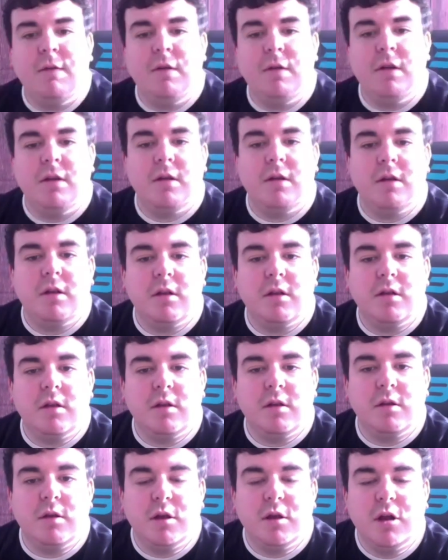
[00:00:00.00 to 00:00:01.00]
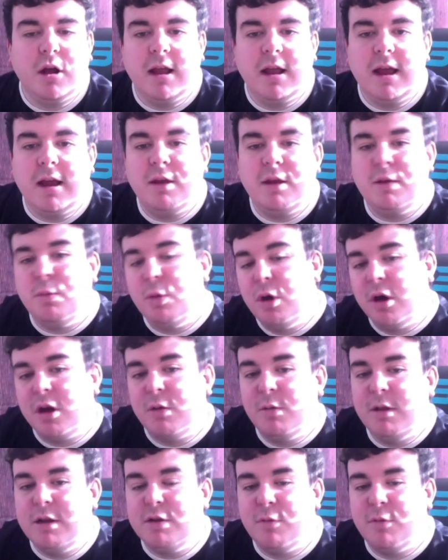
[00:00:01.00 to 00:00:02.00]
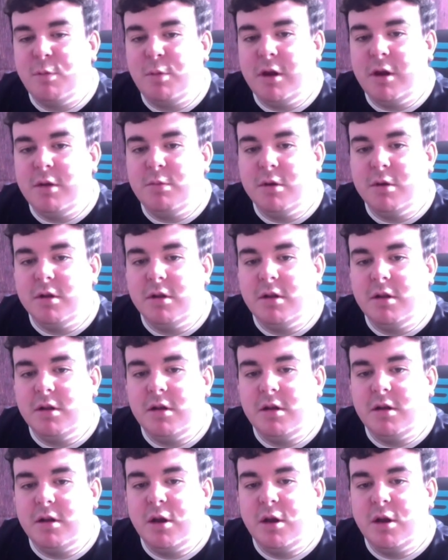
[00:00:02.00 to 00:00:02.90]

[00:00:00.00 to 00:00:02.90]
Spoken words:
if you know, like you work with these other people,